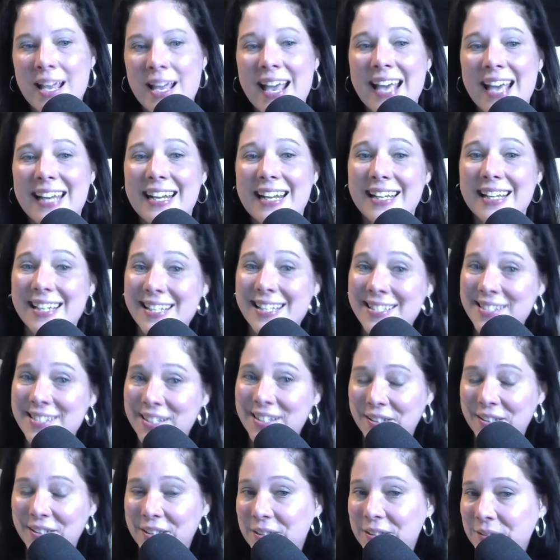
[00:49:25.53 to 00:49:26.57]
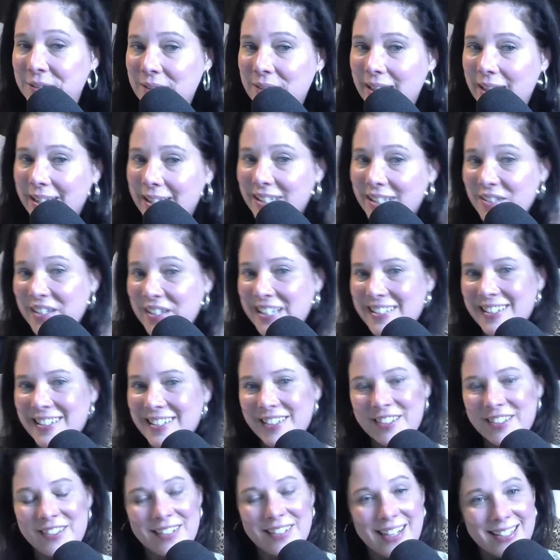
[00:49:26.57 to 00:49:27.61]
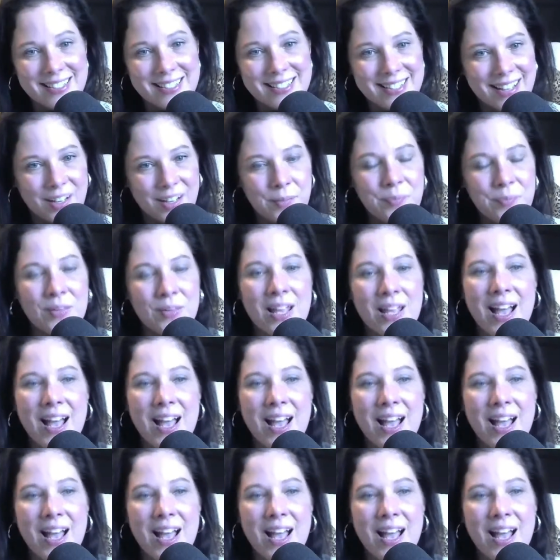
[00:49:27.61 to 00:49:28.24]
And I can tell you, I can go ahead and tell you guys now,